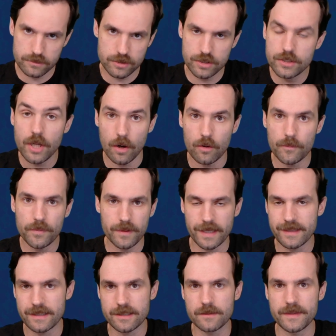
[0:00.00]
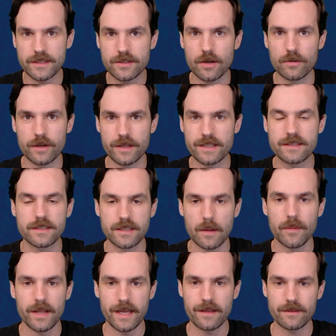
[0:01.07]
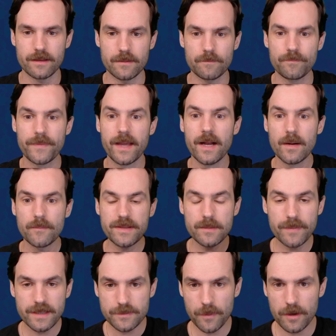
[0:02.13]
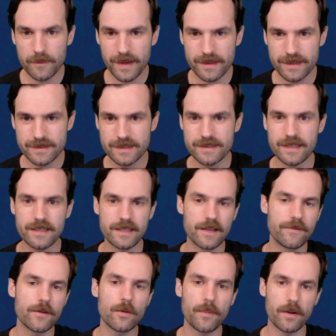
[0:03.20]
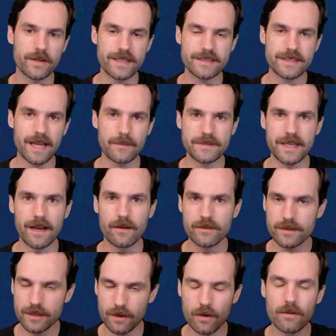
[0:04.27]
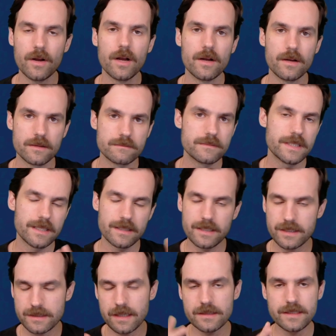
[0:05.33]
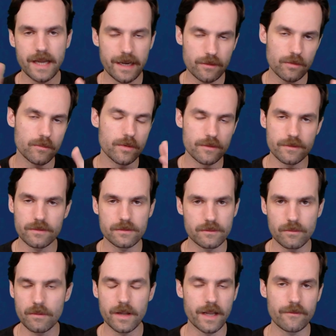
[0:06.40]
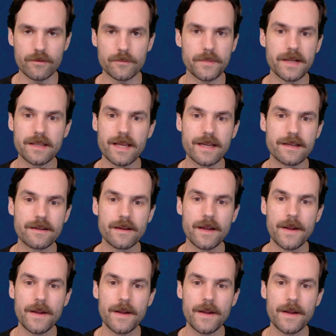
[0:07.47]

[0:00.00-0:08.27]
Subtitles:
dope. Like, that's going to be so good. It's a double anthem. But the best part about this is that if your opponent is tapped out, you know, it does die to removal or whatever. But, like,